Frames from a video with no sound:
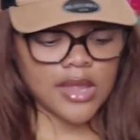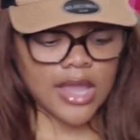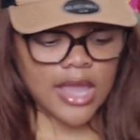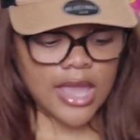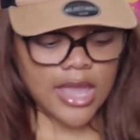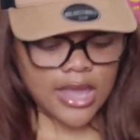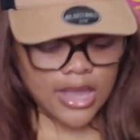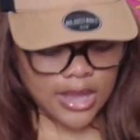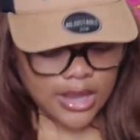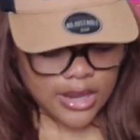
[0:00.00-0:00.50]

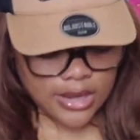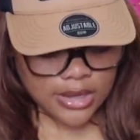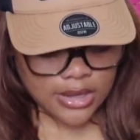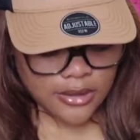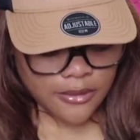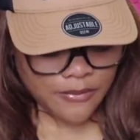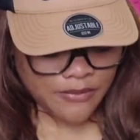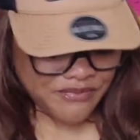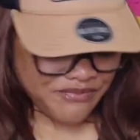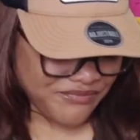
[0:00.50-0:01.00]
and
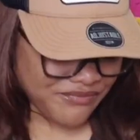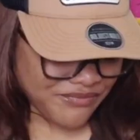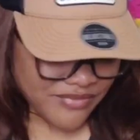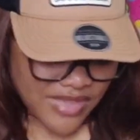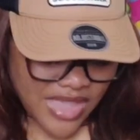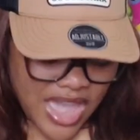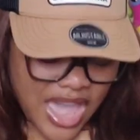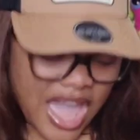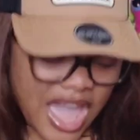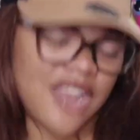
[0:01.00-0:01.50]

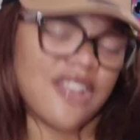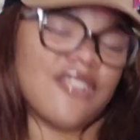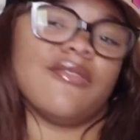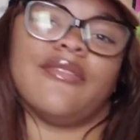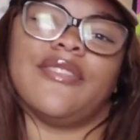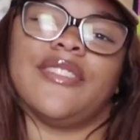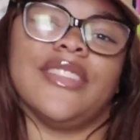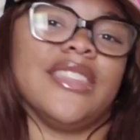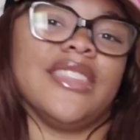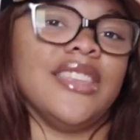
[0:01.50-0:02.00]
I
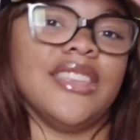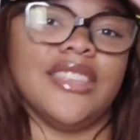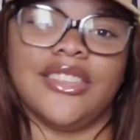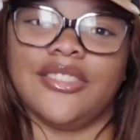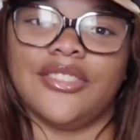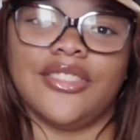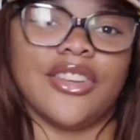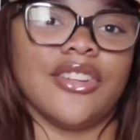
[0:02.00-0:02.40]
don't really,